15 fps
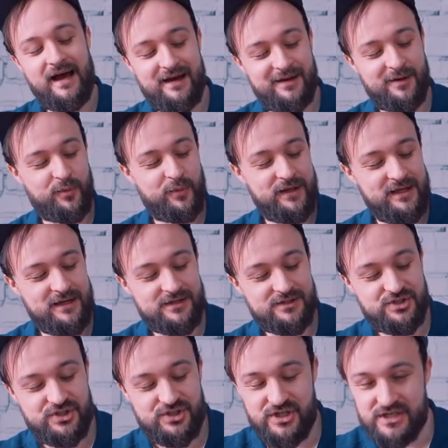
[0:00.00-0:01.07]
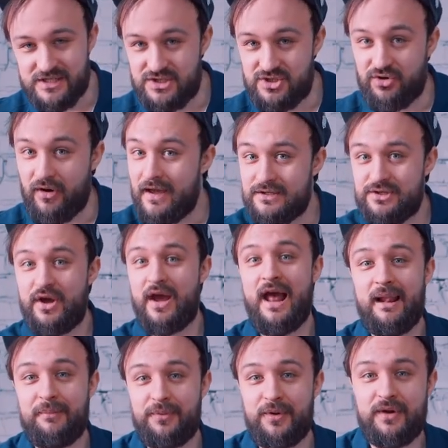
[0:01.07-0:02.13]
Uh, we are just trying to
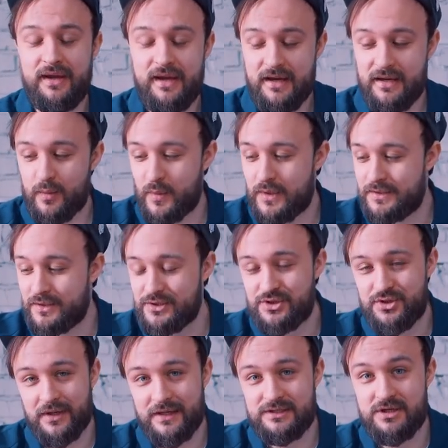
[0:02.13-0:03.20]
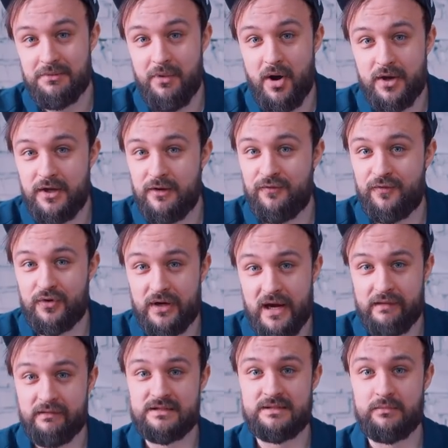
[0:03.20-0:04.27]
help you here, we're not trying to mock you for
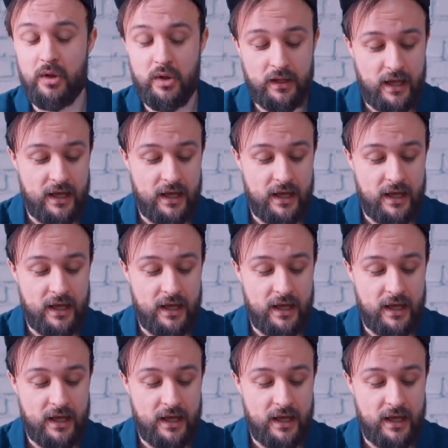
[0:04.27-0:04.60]
having small